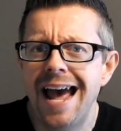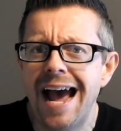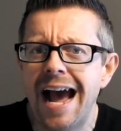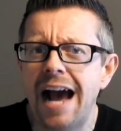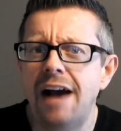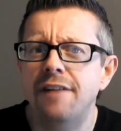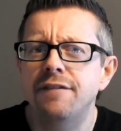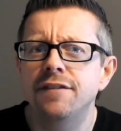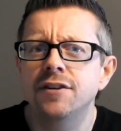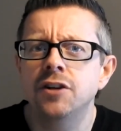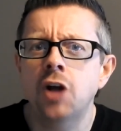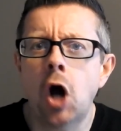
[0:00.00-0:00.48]

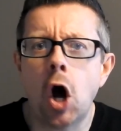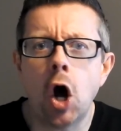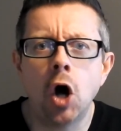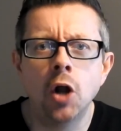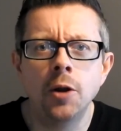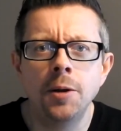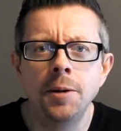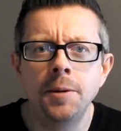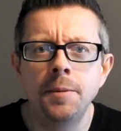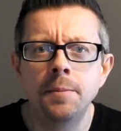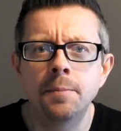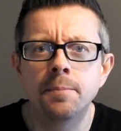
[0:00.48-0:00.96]
have an
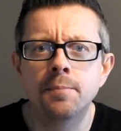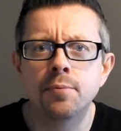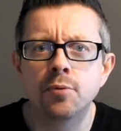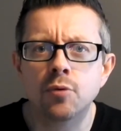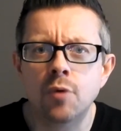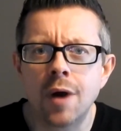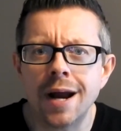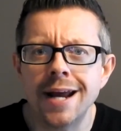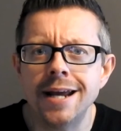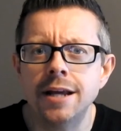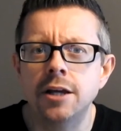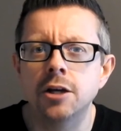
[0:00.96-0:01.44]

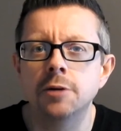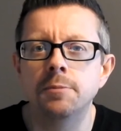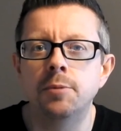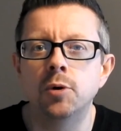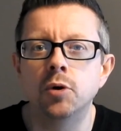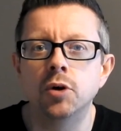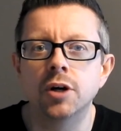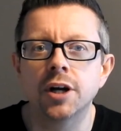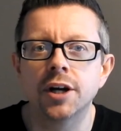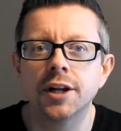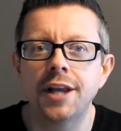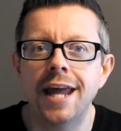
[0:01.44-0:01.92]

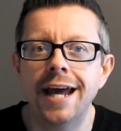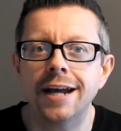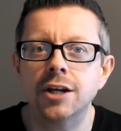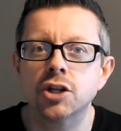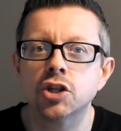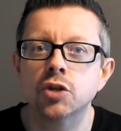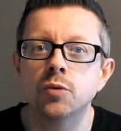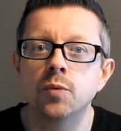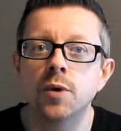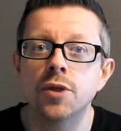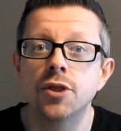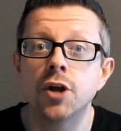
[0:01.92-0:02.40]
unbreakable
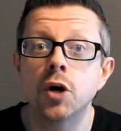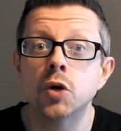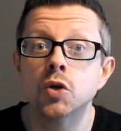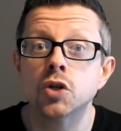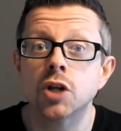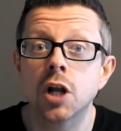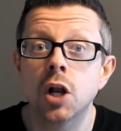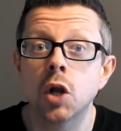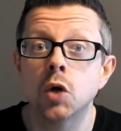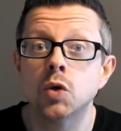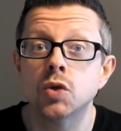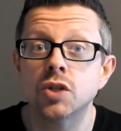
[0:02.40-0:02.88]
connection with
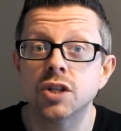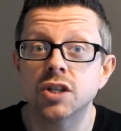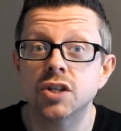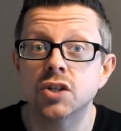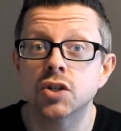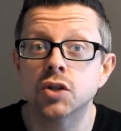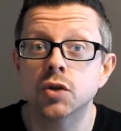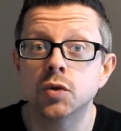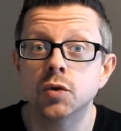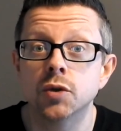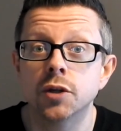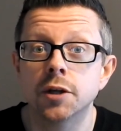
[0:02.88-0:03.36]
those
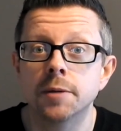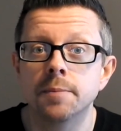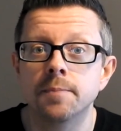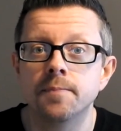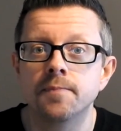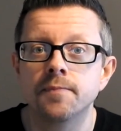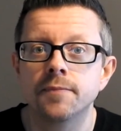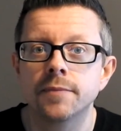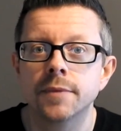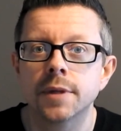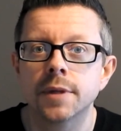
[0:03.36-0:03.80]
closest to them.